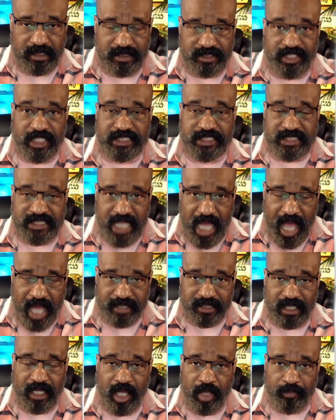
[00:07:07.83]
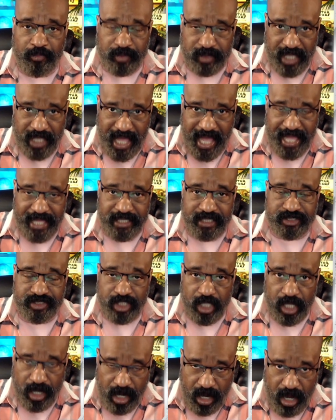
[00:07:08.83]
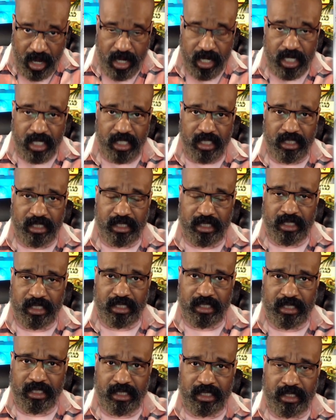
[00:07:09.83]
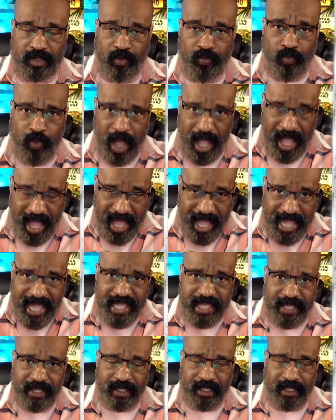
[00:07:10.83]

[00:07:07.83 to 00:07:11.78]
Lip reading: does not apply to her. Why?